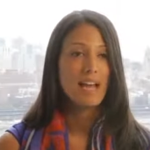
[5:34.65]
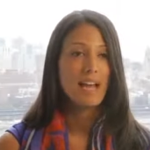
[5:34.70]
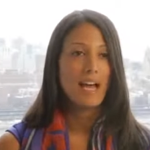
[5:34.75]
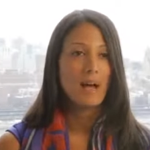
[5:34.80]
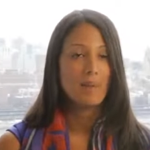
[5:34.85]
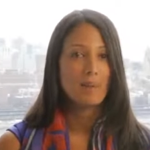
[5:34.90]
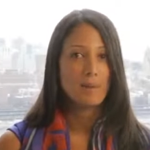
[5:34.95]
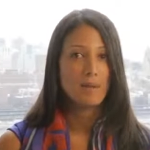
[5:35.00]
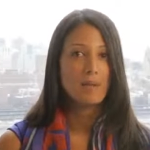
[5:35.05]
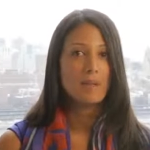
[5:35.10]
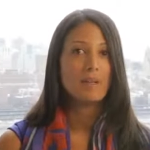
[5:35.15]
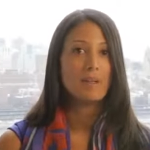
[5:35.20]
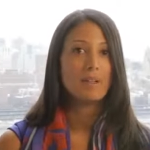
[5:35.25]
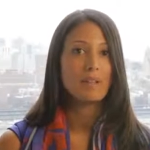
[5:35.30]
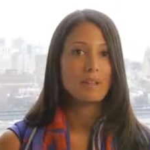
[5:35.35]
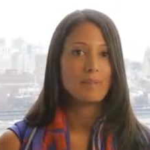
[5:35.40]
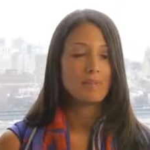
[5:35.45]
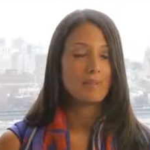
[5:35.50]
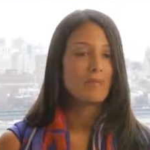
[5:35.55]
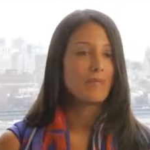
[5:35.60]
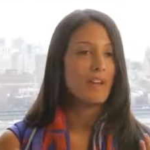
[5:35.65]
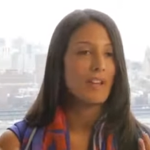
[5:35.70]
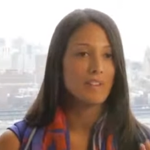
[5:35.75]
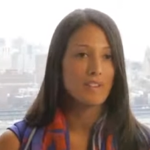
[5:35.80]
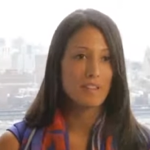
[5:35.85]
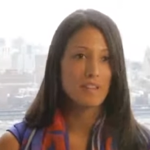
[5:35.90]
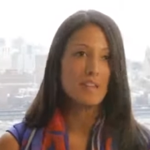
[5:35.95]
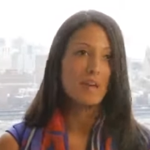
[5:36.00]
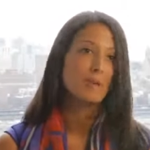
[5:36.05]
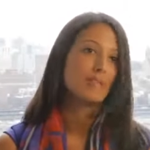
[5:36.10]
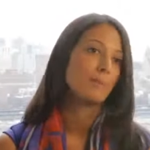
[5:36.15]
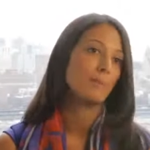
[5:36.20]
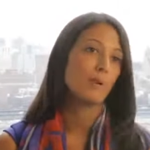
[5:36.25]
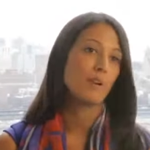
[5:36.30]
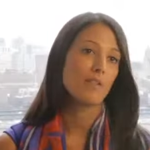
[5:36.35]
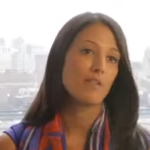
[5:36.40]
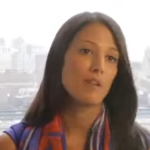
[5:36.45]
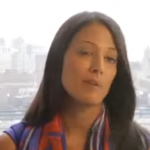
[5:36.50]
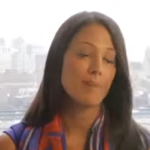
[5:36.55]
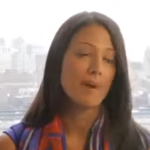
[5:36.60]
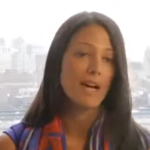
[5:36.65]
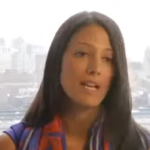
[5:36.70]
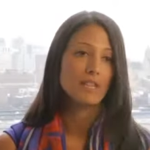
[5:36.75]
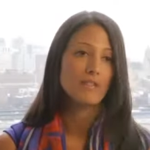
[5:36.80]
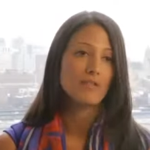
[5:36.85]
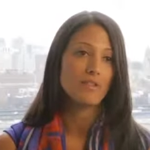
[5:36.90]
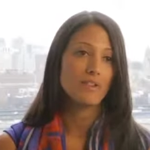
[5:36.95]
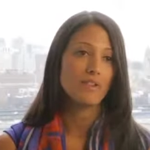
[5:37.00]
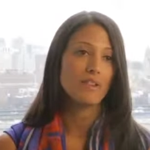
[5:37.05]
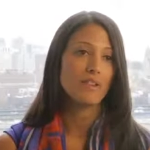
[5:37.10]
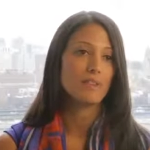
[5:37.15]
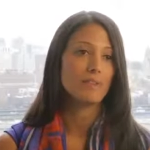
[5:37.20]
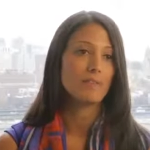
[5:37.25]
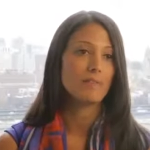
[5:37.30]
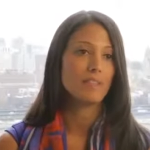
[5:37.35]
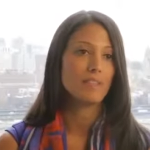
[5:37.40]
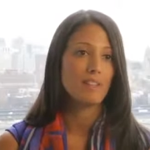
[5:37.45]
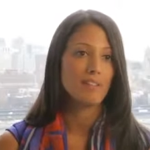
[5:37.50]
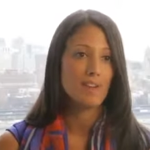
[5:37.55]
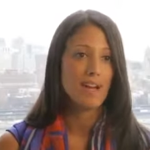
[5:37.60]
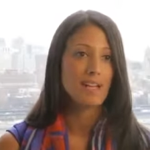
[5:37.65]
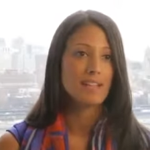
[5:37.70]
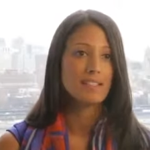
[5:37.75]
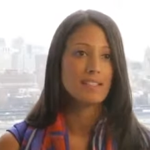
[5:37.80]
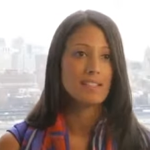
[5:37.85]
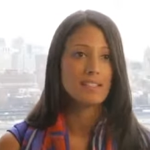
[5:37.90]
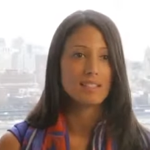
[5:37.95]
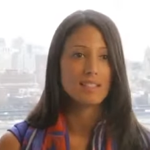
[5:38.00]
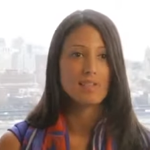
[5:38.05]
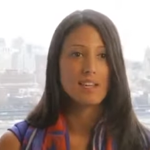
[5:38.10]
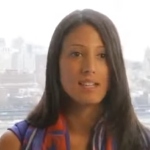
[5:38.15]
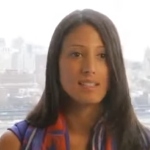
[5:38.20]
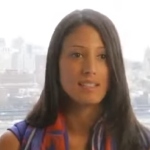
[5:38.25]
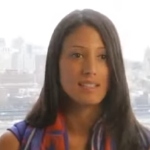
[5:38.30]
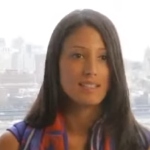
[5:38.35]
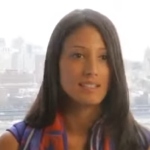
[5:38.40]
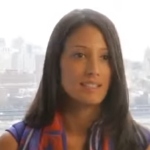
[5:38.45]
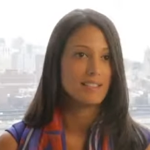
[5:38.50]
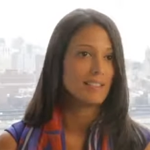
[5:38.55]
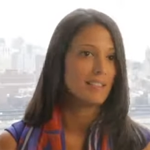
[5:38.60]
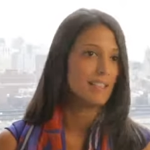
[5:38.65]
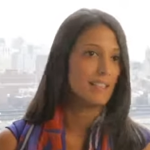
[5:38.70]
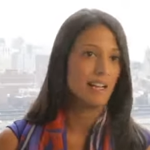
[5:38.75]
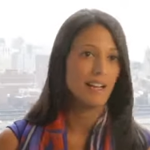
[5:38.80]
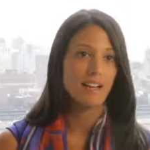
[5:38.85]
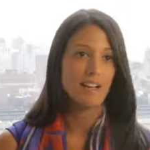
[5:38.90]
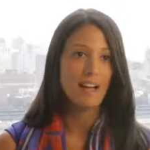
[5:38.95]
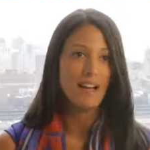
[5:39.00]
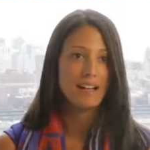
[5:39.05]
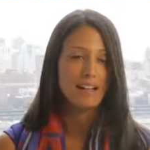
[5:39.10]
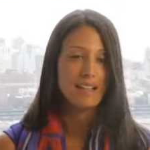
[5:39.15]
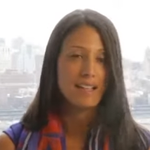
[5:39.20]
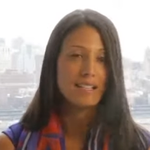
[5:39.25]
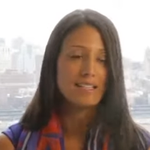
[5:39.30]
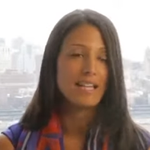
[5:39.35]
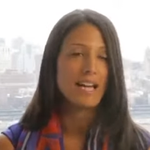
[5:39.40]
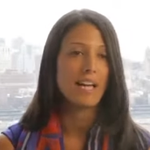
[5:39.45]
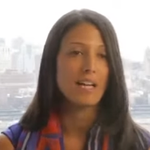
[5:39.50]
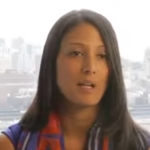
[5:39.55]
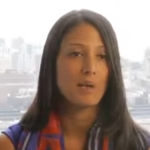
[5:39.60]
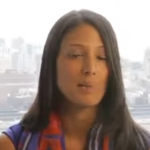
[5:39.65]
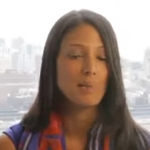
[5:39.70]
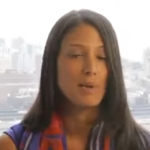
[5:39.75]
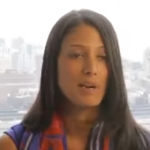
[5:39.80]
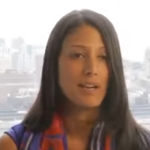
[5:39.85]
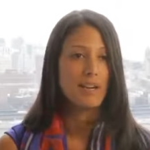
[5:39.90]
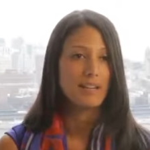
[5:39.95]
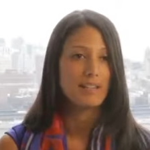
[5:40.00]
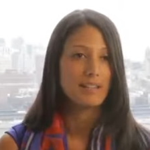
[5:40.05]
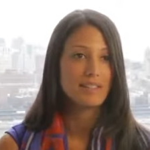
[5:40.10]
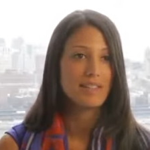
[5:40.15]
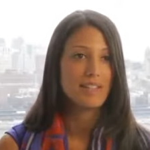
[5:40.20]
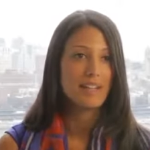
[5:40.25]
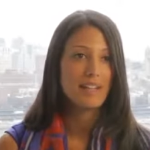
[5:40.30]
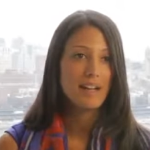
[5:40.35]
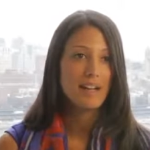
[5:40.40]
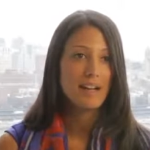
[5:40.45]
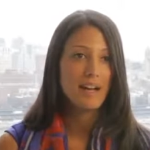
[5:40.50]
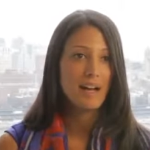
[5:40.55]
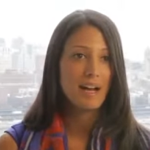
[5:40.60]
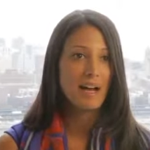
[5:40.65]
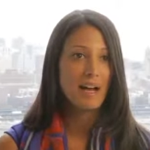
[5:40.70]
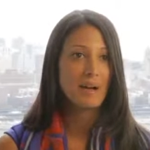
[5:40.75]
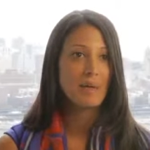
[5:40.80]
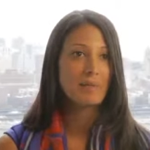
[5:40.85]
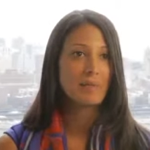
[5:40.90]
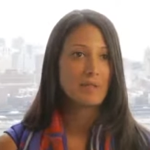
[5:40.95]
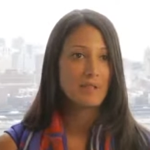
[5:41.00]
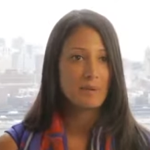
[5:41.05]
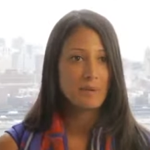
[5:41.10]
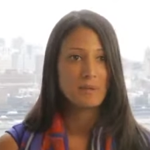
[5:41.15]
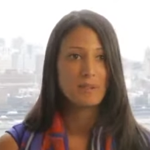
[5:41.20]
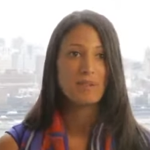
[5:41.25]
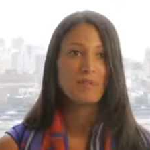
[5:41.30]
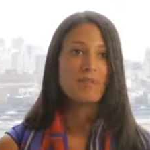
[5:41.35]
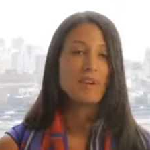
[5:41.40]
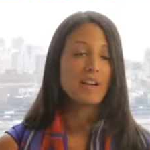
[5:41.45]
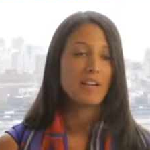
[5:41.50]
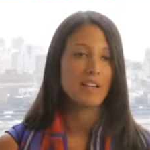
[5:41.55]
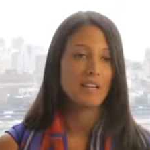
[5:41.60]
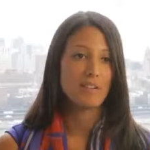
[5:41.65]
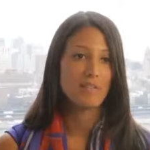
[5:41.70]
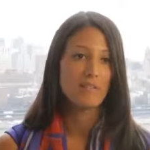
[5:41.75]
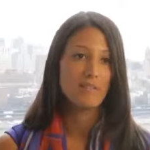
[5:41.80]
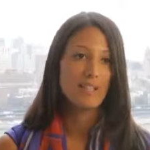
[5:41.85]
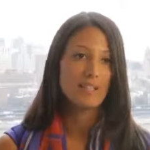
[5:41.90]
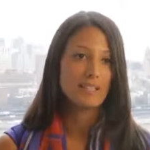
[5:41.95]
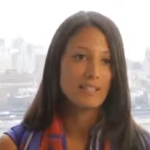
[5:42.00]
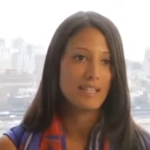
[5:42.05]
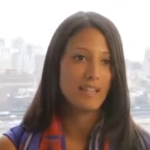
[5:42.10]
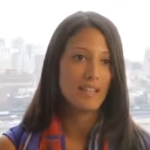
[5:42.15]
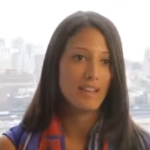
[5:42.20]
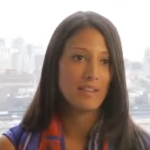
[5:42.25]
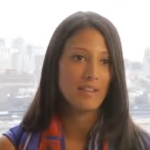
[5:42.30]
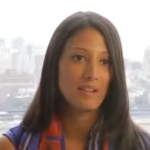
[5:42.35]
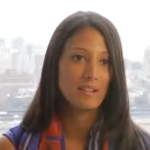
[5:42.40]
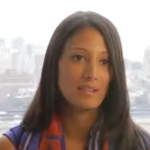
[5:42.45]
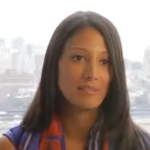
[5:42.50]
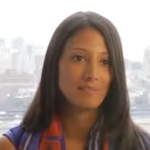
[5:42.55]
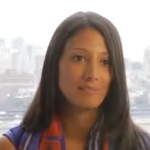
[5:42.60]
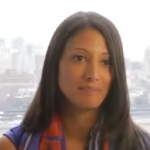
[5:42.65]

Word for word: And we felt that that was a perfect match for Lavazza because Lavazza is the iconic Italian brand. Um, so it was a very good fit together.